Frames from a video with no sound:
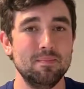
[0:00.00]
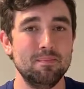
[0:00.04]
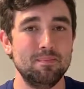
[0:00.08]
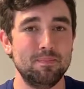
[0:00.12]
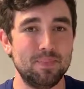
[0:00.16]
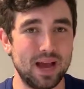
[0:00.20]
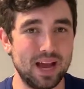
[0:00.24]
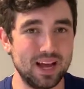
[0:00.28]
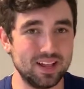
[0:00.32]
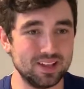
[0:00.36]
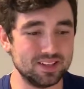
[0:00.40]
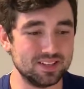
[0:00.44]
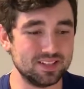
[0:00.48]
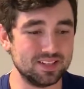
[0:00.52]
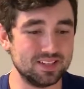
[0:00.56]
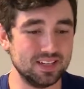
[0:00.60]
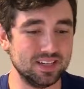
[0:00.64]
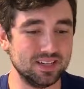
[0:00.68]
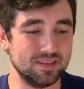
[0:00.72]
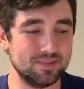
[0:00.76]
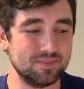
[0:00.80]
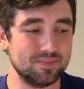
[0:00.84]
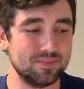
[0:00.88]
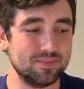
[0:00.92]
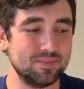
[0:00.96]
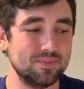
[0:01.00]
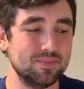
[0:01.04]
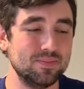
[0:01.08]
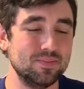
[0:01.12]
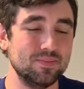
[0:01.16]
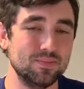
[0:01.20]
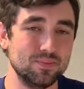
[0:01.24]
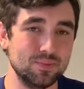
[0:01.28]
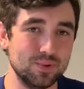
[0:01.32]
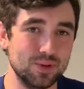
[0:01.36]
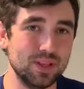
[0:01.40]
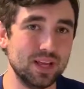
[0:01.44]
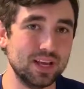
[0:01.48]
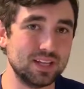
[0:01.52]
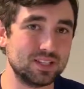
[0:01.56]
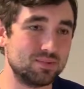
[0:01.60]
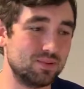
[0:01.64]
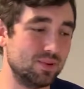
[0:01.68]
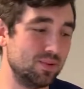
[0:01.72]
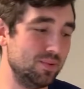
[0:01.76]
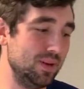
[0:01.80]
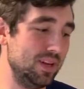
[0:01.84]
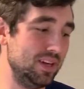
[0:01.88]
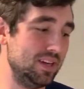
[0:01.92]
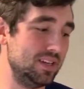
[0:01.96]
Balancing. Well, that's where
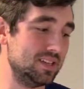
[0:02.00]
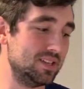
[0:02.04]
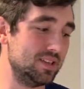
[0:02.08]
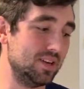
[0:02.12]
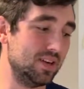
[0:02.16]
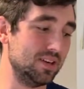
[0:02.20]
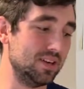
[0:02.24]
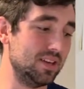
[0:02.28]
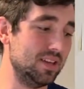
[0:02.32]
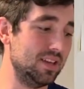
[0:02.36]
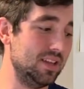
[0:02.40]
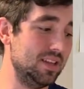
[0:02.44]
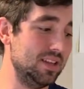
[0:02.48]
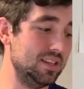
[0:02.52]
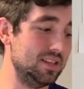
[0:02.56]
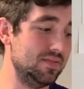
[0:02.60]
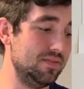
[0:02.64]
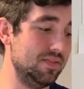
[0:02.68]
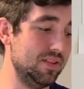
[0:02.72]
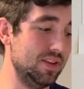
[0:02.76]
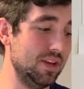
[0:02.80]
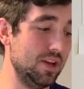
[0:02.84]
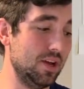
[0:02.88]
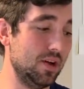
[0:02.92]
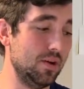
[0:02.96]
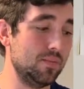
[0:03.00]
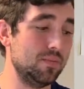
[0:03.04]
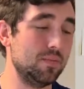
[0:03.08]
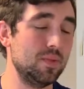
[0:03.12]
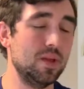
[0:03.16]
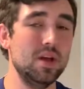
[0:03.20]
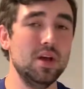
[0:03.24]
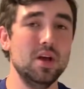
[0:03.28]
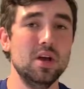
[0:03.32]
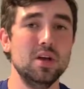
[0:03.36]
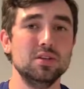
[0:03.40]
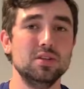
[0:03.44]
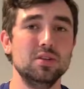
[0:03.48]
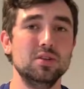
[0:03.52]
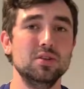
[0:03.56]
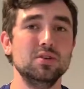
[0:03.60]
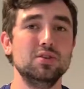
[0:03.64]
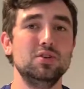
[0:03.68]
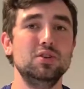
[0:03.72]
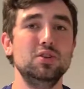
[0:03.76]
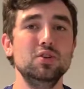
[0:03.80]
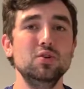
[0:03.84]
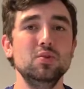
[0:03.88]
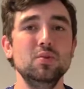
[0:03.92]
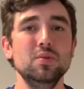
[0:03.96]
we need to start this video. So there are
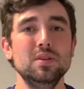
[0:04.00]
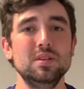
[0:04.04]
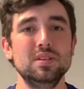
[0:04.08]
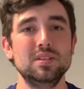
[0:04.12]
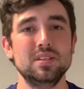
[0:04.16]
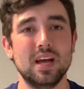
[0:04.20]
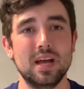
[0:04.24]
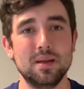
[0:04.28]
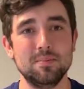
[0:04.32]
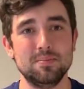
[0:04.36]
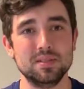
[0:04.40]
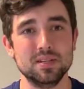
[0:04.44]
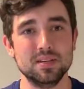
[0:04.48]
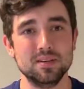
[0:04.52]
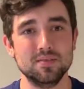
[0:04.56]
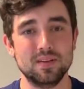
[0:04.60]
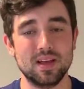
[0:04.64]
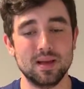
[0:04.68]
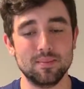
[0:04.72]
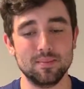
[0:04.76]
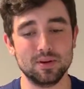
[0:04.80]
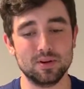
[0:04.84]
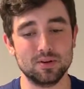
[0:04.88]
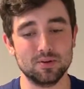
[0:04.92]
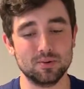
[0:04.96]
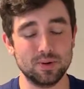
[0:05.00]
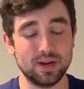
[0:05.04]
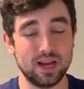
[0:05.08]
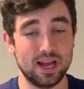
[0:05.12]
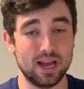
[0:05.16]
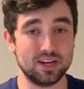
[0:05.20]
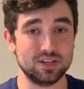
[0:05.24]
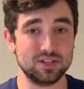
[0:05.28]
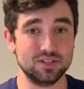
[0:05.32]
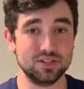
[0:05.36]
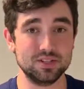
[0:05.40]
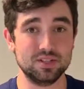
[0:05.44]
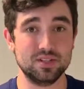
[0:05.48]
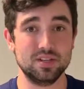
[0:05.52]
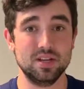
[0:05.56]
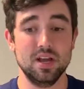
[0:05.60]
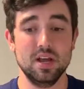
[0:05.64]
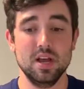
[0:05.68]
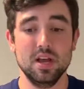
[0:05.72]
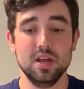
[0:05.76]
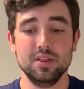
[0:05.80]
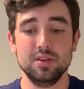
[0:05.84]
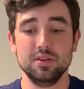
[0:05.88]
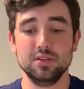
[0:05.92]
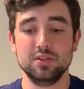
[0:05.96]
two types of chemical reactions.
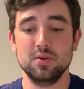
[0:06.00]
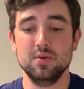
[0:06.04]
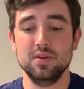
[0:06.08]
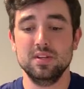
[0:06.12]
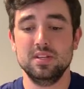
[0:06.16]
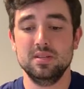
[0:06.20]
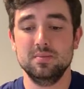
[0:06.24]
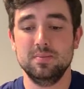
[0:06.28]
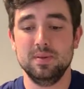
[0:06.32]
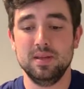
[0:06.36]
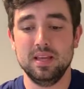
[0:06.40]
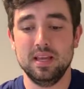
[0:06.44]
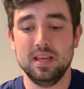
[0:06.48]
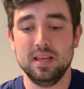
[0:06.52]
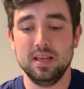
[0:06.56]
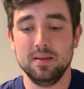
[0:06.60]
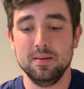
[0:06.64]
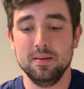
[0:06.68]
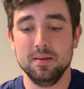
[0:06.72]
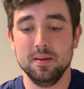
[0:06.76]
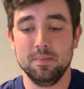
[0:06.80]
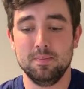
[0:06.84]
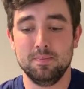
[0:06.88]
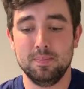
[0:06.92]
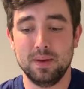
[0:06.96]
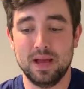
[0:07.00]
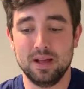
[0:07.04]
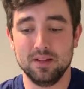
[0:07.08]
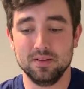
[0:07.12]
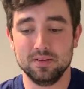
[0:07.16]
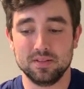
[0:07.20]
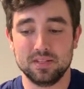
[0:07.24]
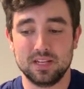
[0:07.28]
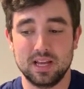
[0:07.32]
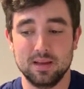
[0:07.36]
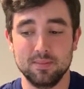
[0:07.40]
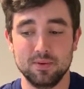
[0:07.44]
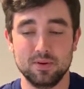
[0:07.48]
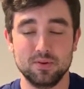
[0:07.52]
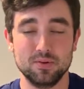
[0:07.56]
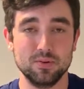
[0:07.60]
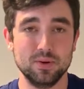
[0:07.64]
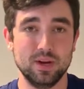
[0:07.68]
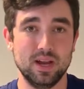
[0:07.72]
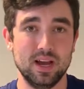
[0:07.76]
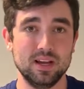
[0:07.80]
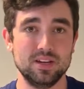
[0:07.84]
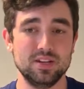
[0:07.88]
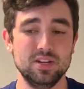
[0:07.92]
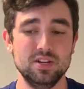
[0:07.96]
There's going to be a balanced chemical
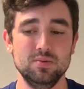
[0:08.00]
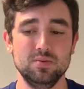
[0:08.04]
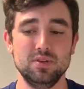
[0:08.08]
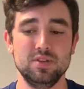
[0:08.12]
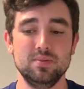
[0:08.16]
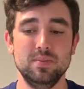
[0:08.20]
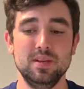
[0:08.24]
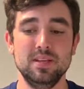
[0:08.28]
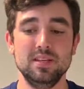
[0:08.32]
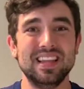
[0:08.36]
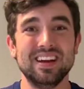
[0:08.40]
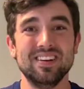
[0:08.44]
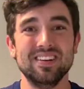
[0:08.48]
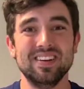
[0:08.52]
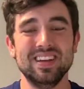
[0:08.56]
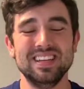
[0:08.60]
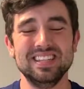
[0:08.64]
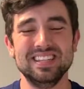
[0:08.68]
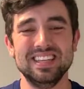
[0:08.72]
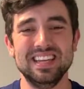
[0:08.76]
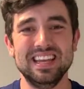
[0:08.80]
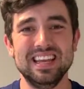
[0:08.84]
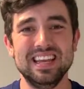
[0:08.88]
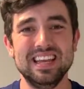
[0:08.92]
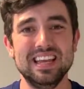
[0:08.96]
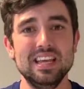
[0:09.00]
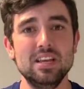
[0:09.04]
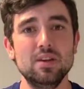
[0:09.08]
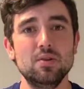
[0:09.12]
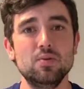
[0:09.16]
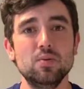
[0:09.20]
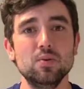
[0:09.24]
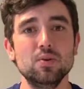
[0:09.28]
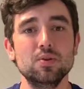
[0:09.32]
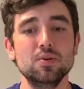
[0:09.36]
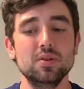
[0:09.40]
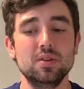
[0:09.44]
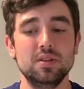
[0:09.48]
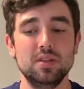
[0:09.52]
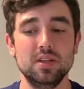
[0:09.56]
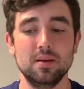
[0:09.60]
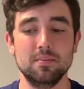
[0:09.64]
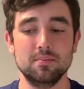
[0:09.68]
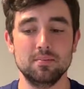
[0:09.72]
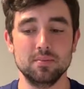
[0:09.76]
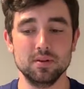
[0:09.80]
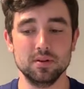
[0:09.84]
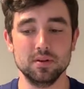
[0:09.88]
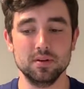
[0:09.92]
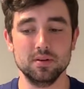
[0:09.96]
reaction, which means there is an equal
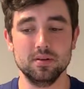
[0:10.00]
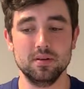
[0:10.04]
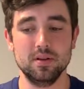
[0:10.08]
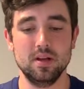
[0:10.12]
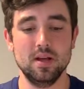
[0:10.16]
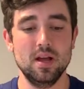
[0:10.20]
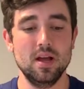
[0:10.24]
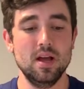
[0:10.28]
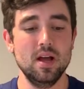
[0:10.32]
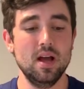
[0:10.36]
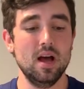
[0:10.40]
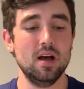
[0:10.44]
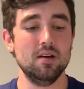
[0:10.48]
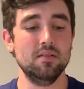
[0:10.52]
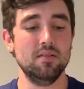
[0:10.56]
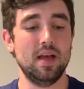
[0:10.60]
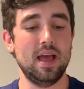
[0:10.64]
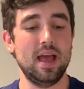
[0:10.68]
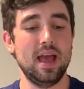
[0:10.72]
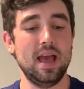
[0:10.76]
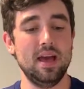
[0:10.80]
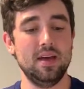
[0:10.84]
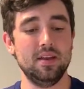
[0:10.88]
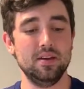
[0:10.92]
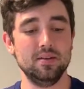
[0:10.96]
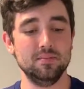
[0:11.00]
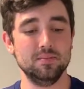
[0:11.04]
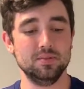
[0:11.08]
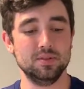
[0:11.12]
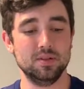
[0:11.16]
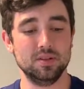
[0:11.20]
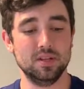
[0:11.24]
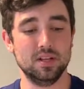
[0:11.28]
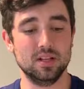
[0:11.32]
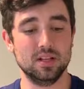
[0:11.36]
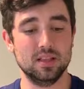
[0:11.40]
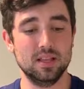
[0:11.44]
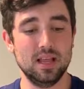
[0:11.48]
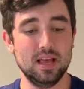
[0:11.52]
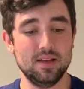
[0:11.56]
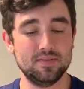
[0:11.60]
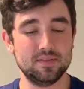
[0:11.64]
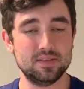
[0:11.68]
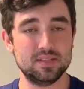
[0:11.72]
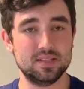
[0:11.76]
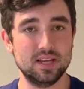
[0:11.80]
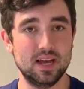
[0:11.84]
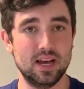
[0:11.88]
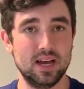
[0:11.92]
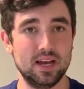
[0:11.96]
number of atoms on the left
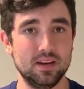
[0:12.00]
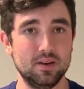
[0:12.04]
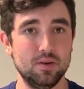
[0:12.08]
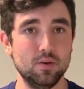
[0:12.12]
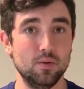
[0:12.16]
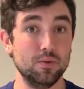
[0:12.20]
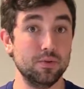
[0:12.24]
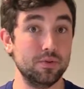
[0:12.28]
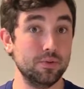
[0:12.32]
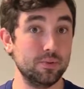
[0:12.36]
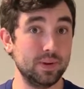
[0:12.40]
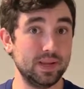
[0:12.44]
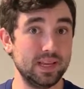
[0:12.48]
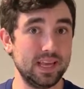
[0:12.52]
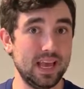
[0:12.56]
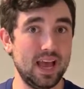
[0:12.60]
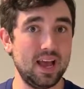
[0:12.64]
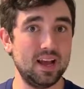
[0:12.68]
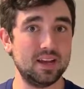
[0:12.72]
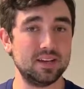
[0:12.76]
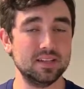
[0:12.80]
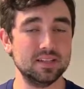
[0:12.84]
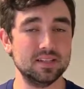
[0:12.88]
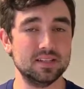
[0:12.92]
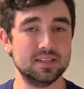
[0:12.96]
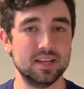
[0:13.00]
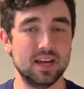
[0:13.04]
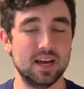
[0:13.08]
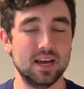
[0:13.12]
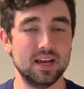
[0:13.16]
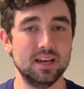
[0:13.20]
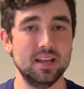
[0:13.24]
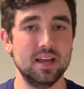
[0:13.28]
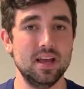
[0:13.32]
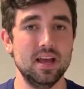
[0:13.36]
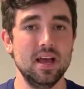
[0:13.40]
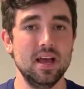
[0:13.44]
side, or the reactant side,